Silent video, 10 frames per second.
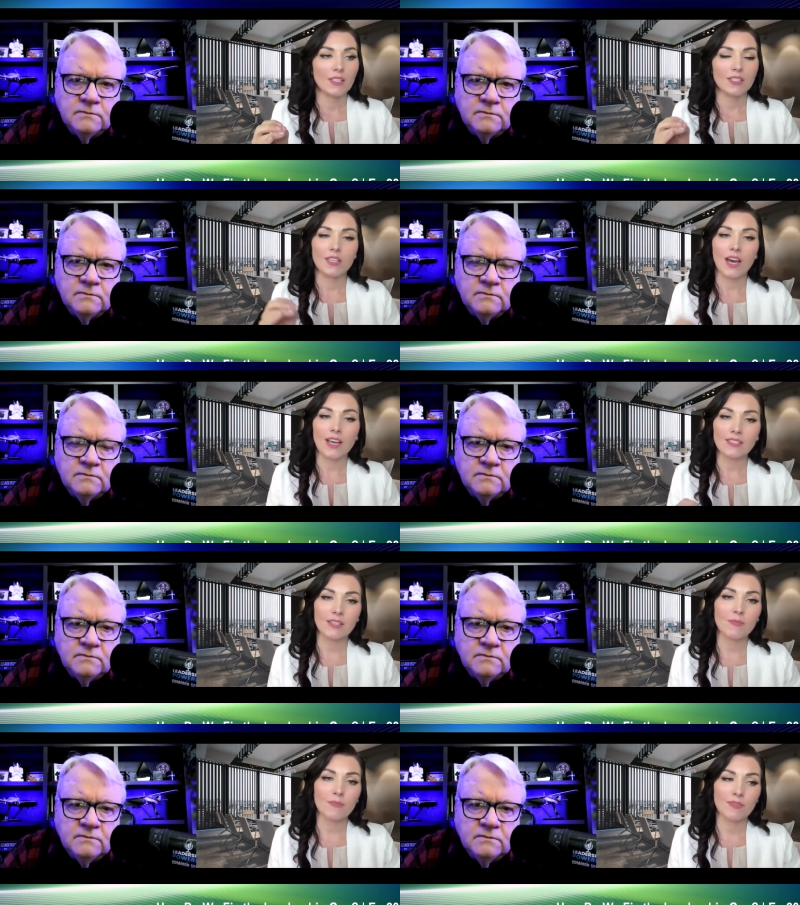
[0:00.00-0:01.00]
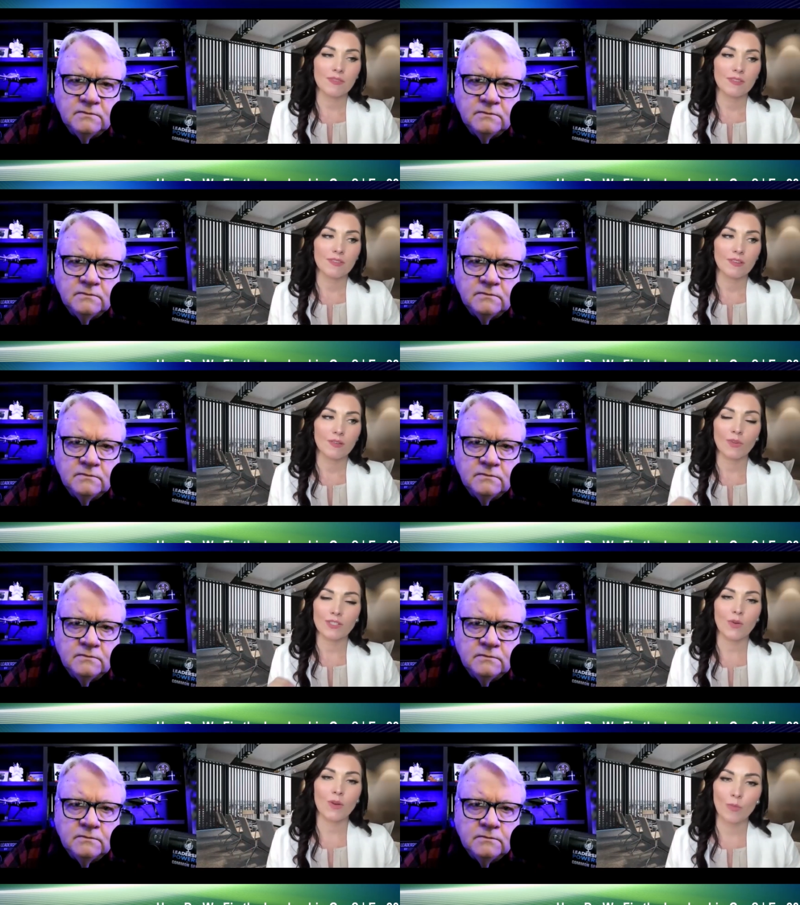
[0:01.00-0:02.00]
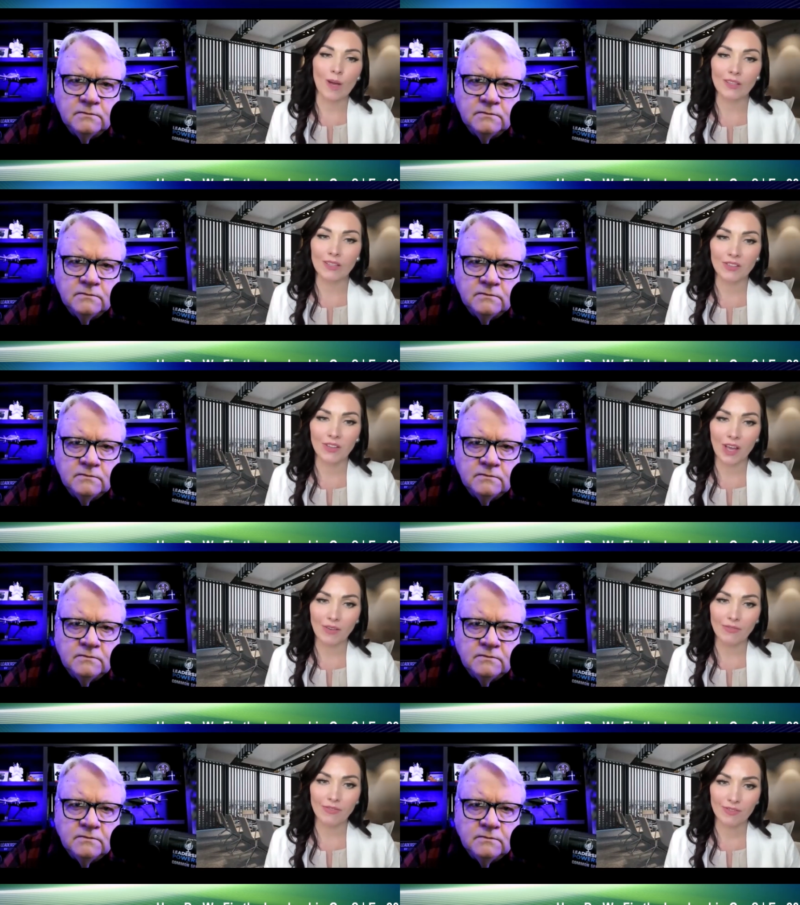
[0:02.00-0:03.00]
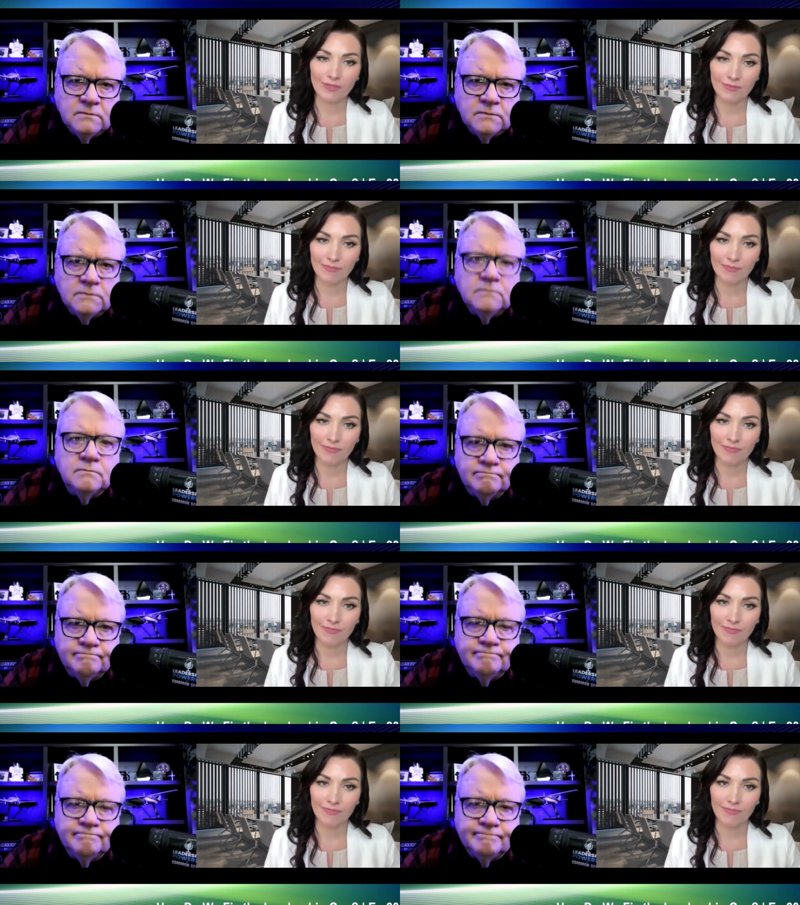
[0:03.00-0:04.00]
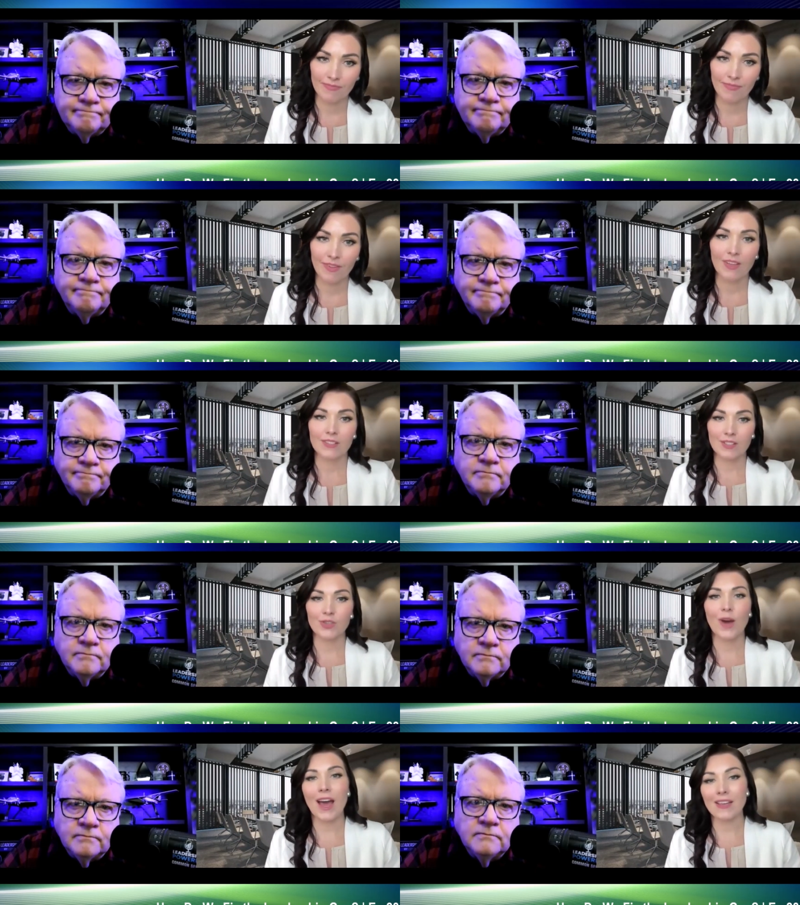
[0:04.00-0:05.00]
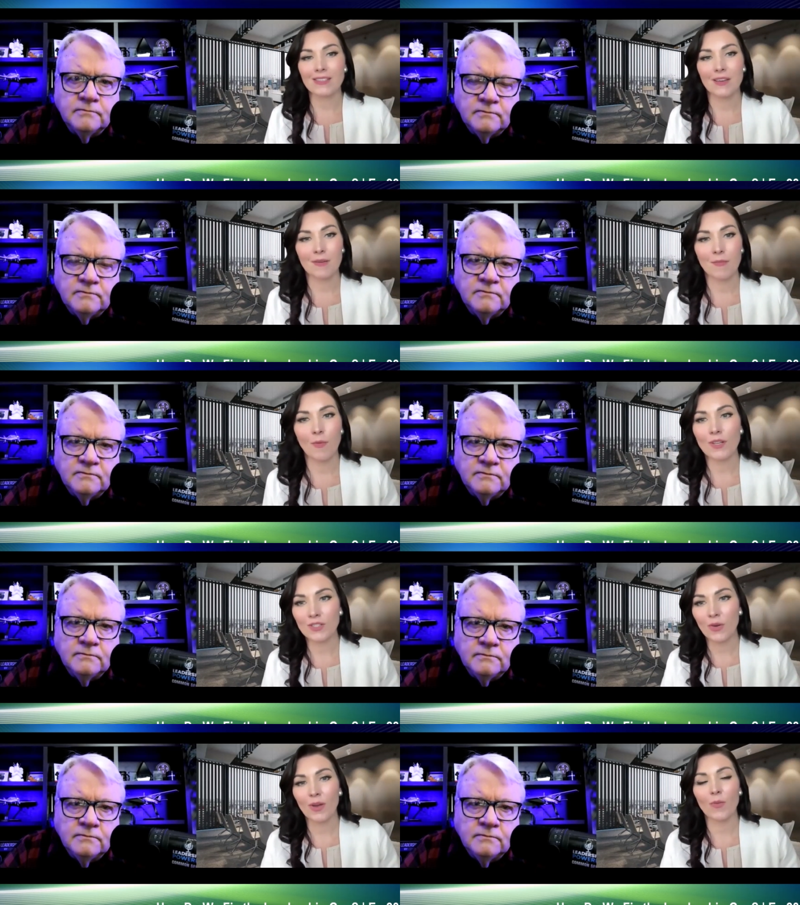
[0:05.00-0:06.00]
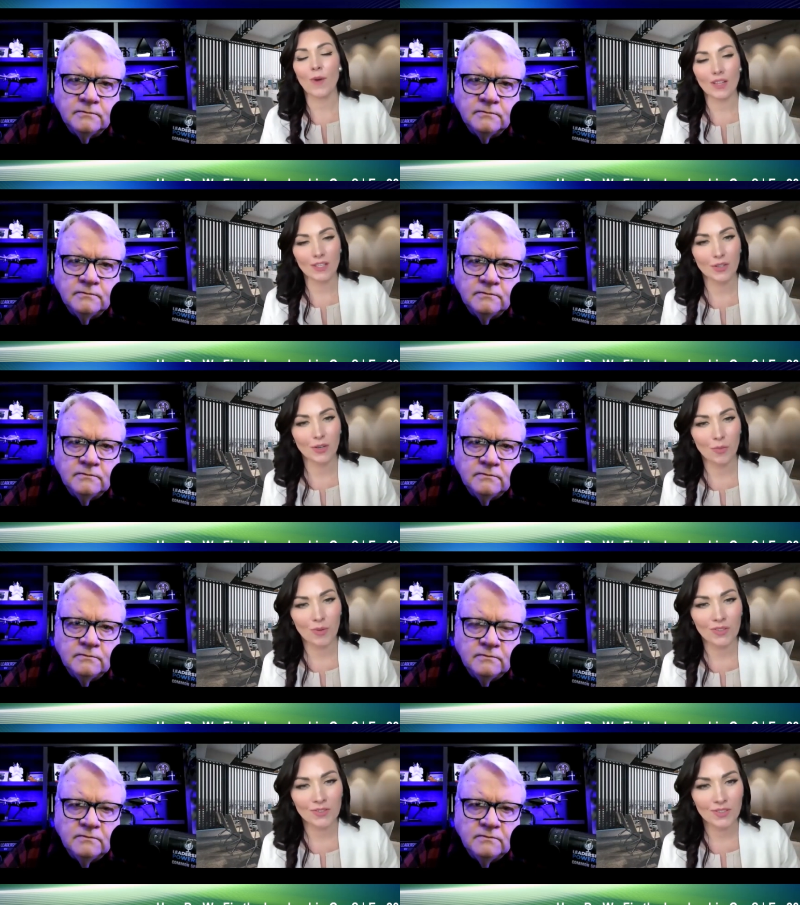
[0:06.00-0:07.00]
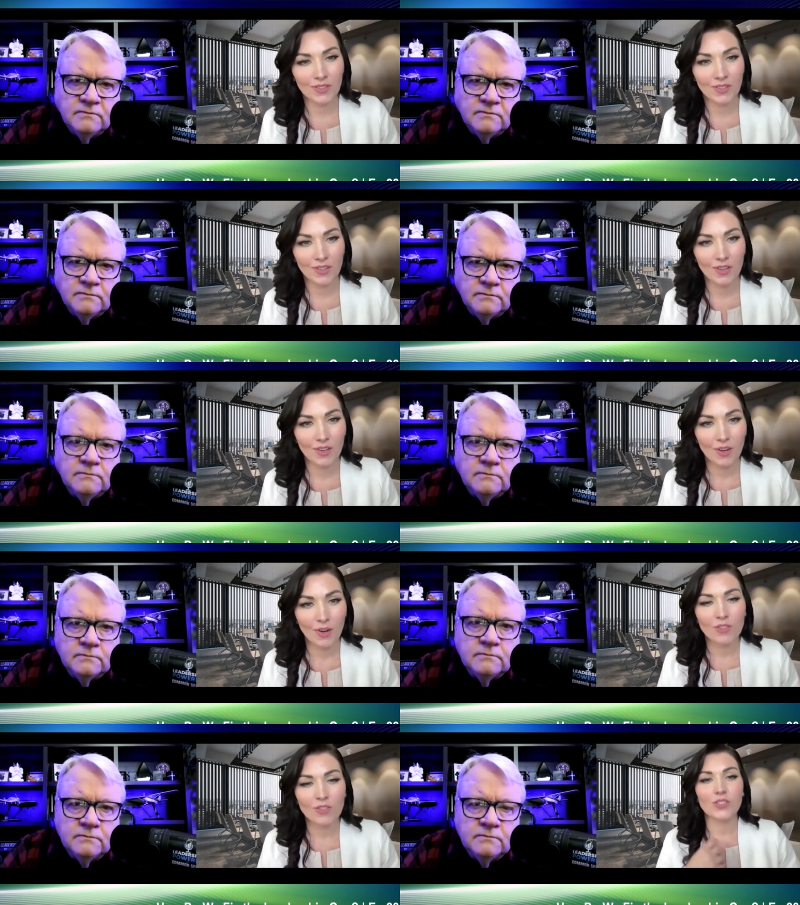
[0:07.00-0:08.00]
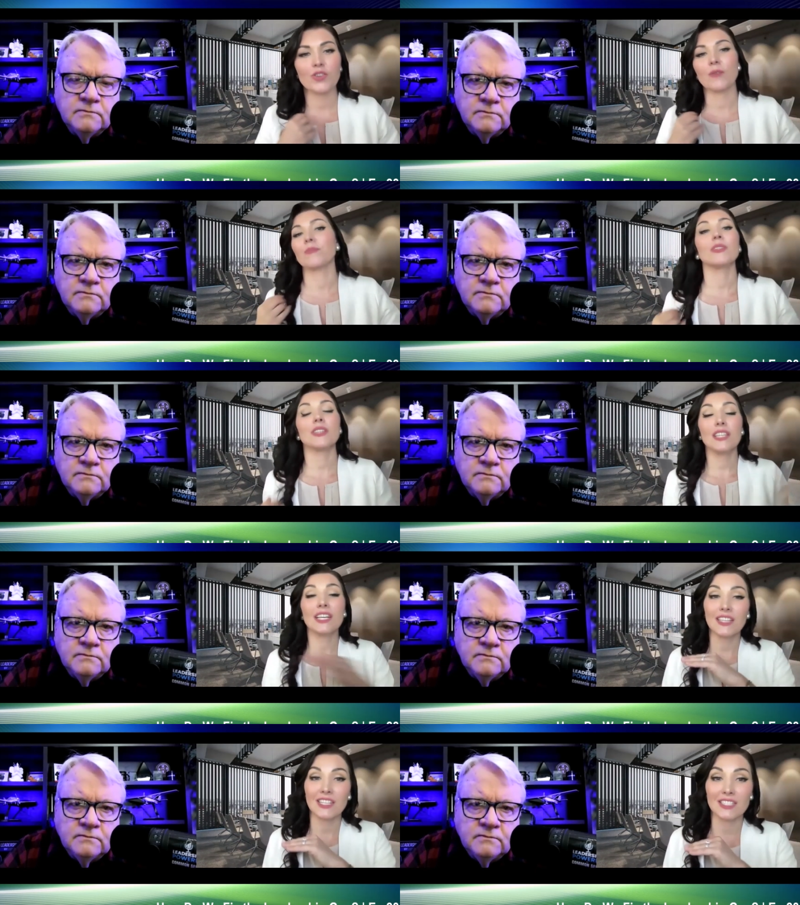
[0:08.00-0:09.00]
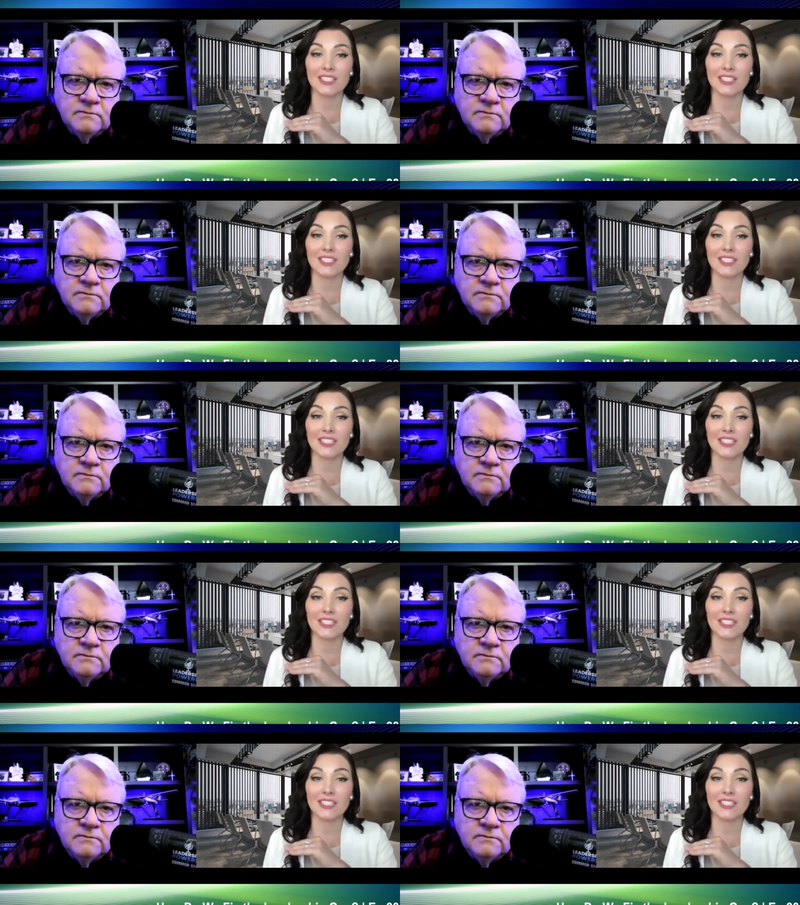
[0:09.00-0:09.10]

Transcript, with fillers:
Speaker 1: Did you ask them what's going well in their life?
Speaker 2: Mm-hmm.
Speaker 1: Did you ask them what's going well in your world? Or did you completely